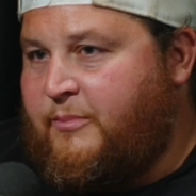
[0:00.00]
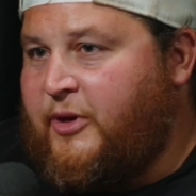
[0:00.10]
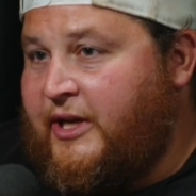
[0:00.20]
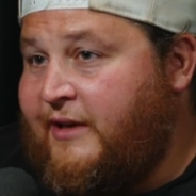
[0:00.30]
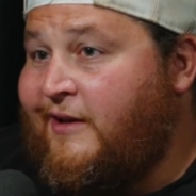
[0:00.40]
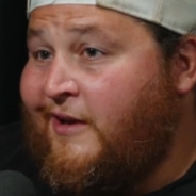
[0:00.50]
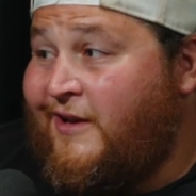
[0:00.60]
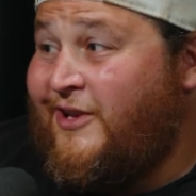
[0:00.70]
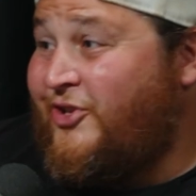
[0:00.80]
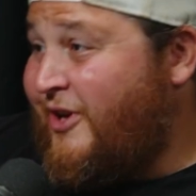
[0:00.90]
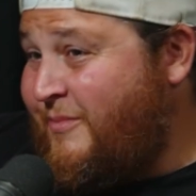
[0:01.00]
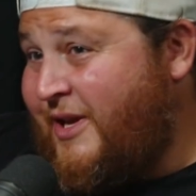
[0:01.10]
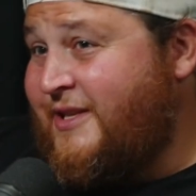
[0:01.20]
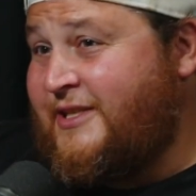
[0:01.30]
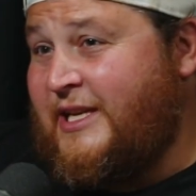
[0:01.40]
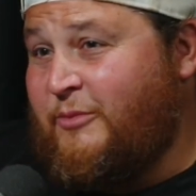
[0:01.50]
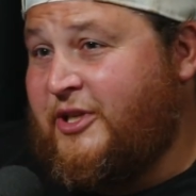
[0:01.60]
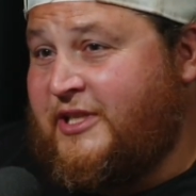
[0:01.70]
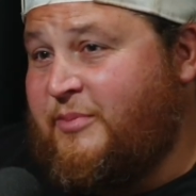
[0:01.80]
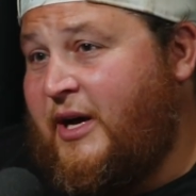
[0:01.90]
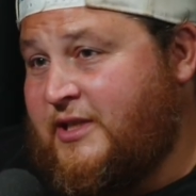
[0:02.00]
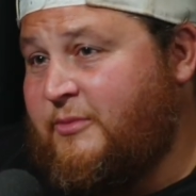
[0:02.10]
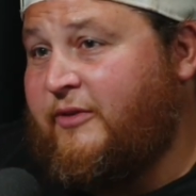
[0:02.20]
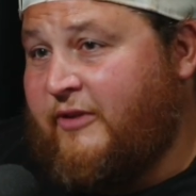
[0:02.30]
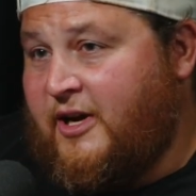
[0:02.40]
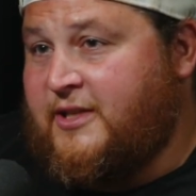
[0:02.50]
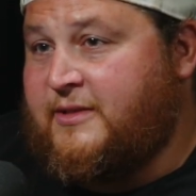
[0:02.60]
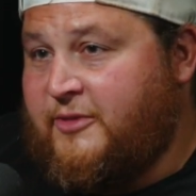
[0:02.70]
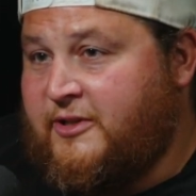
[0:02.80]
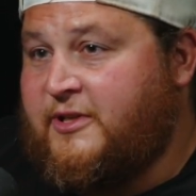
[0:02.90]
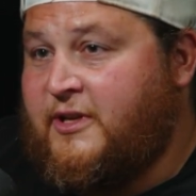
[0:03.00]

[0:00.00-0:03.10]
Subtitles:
but you try and make it as seamless as possible for customers.